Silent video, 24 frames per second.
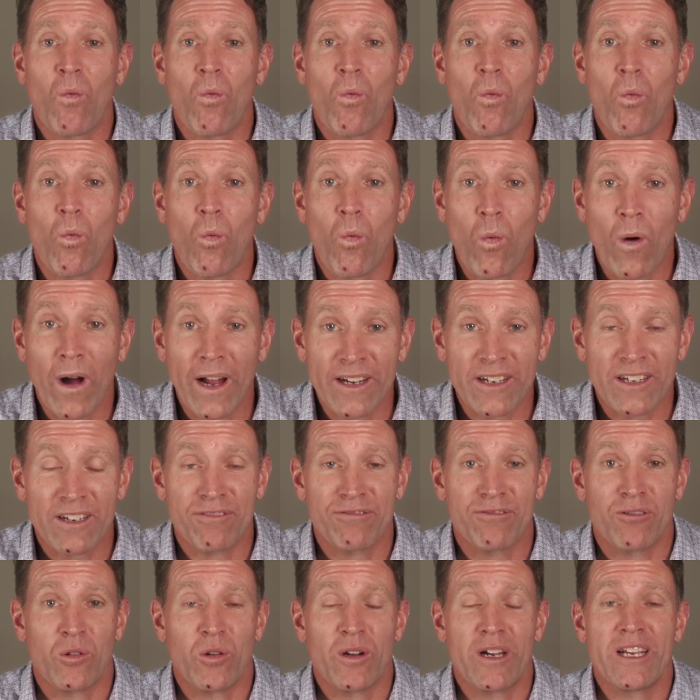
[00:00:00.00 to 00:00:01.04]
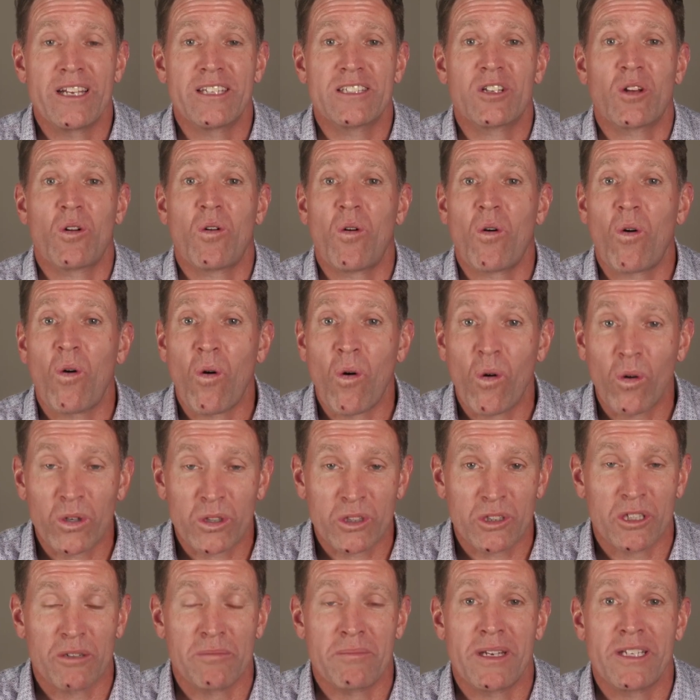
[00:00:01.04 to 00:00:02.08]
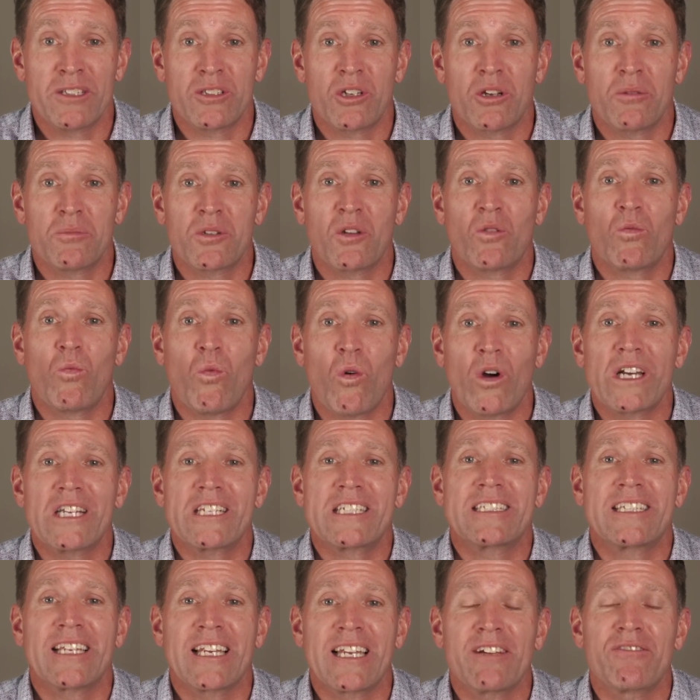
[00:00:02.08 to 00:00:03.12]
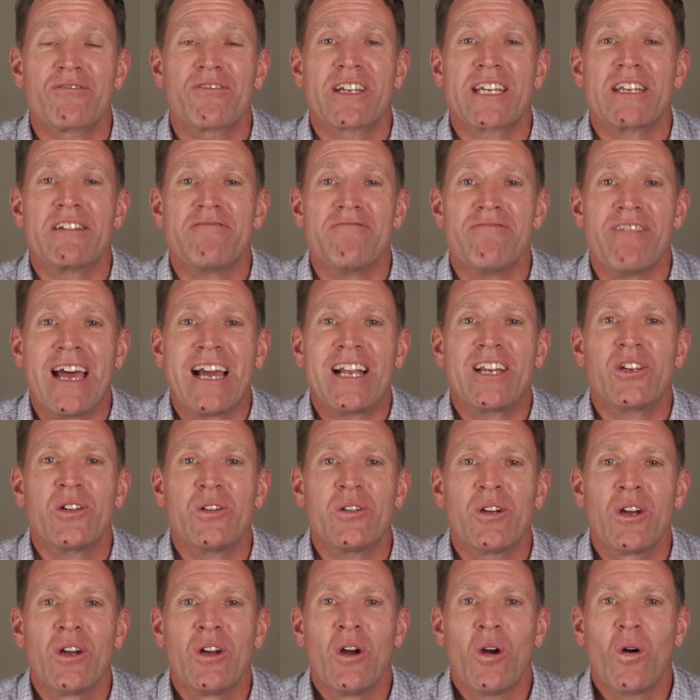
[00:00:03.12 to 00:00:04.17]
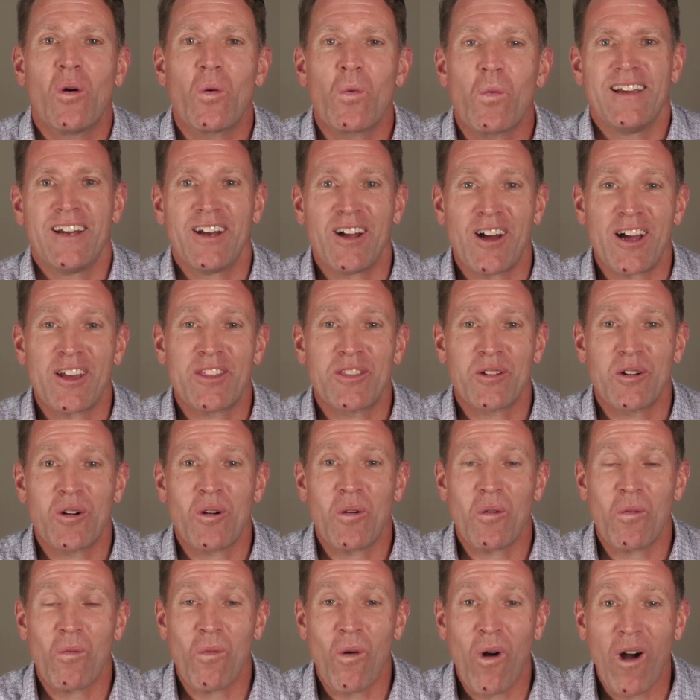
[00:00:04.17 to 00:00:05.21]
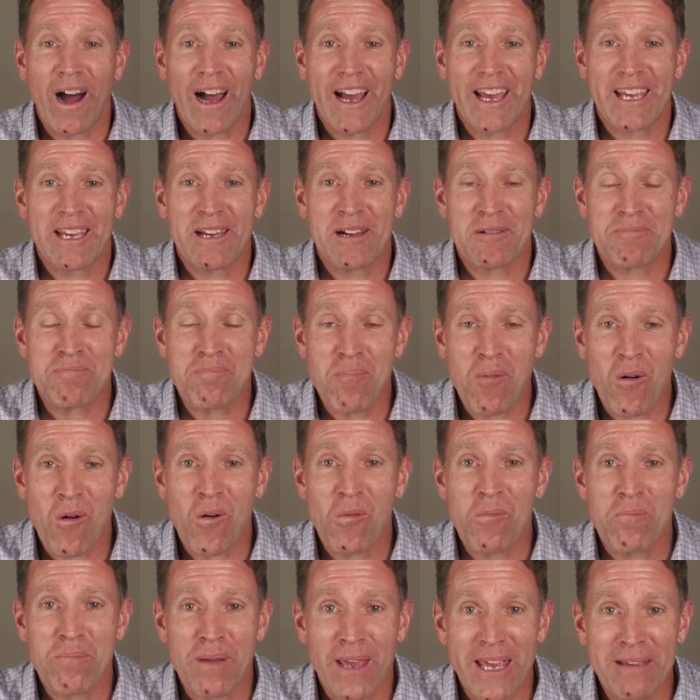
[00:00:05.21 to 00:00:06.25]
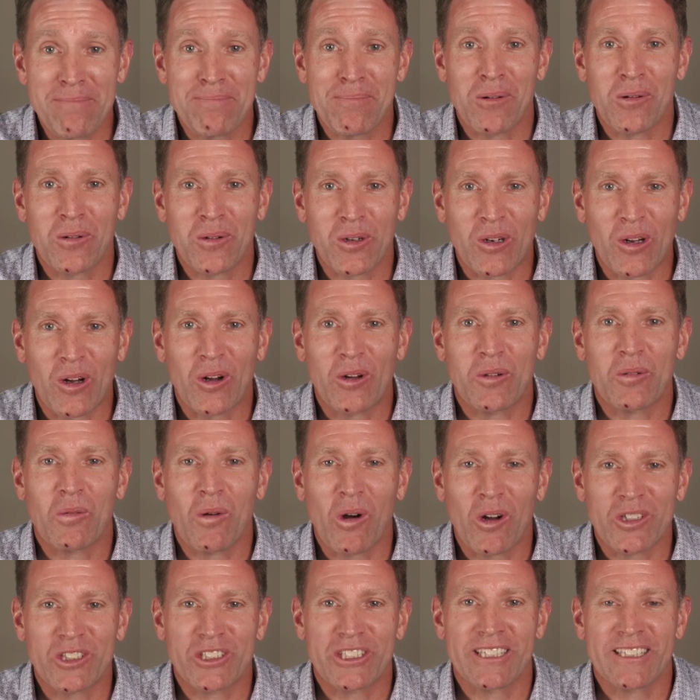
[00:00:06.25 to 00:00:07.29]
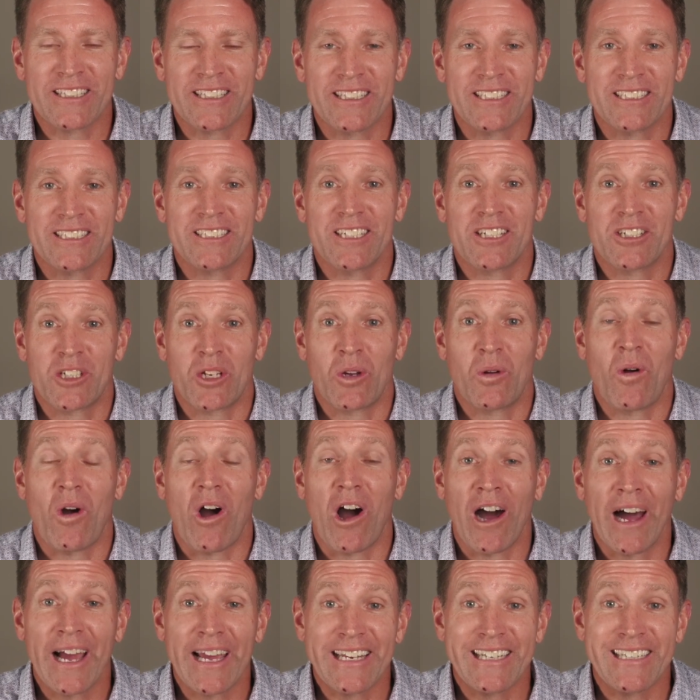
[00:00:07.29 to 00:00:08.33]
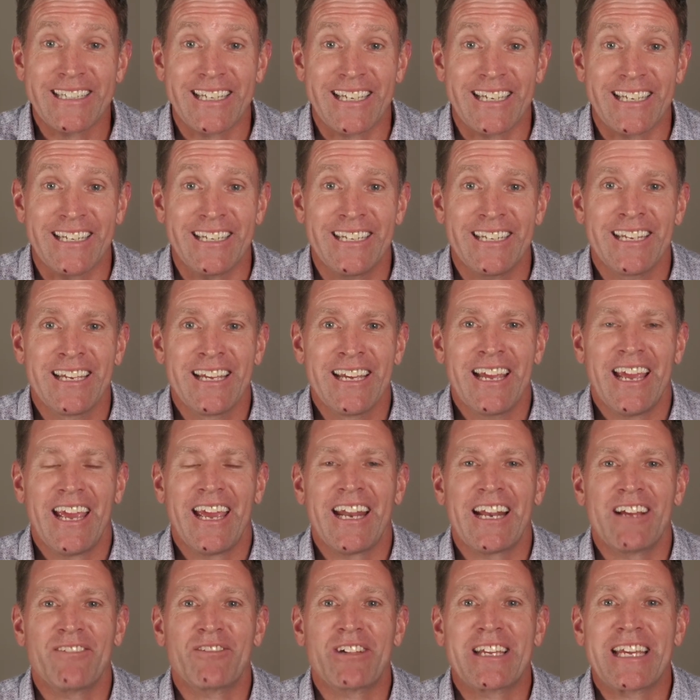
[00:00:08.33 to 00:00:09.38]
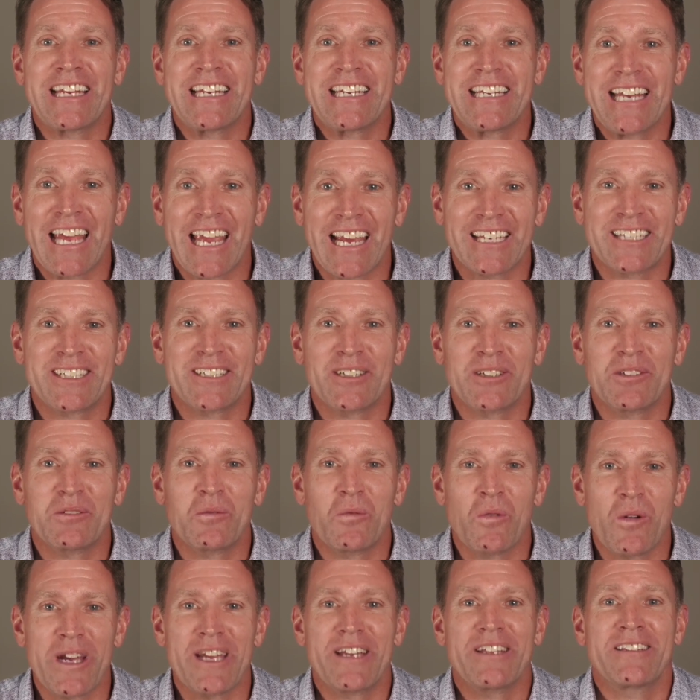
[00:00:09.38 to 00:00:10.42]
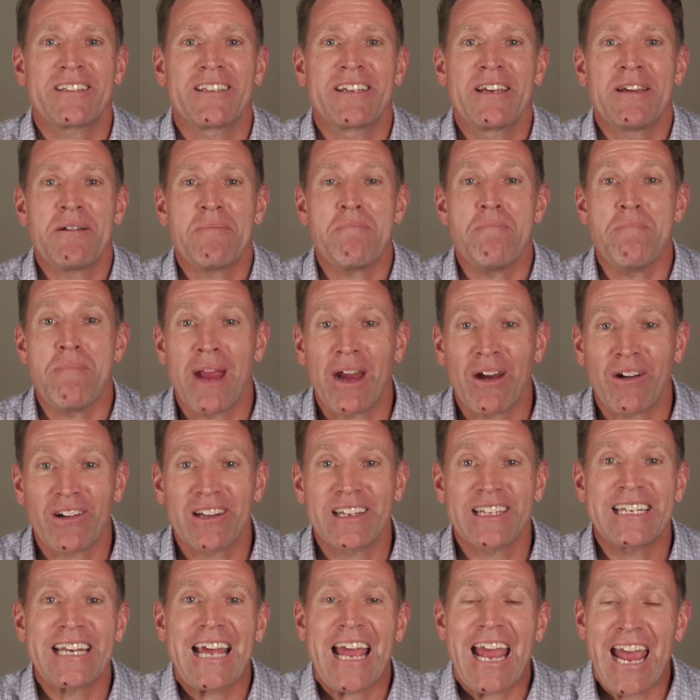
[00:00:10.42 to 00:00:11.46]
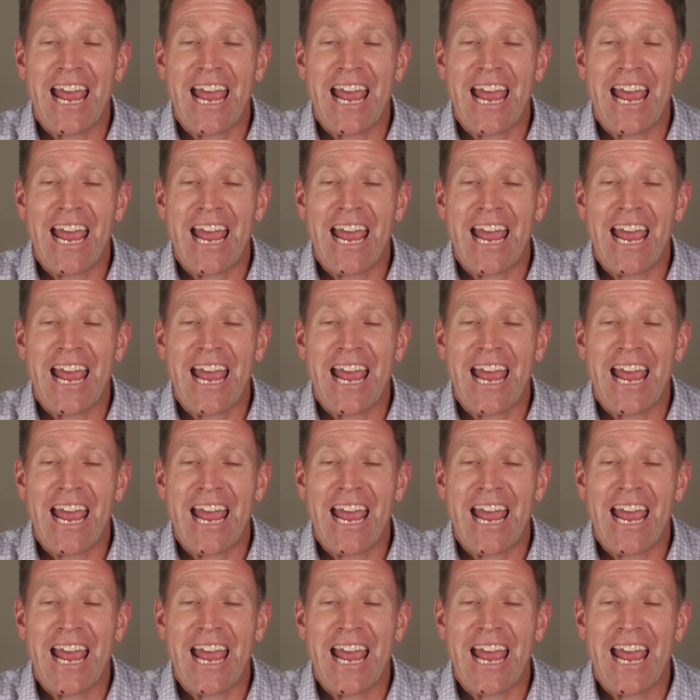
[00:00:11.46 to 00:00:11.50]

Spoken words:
wonderful. It's awesome in terms of what it's delivering in value. And I thought, why are more people not watching this? So I did, and I've connected with Marilyn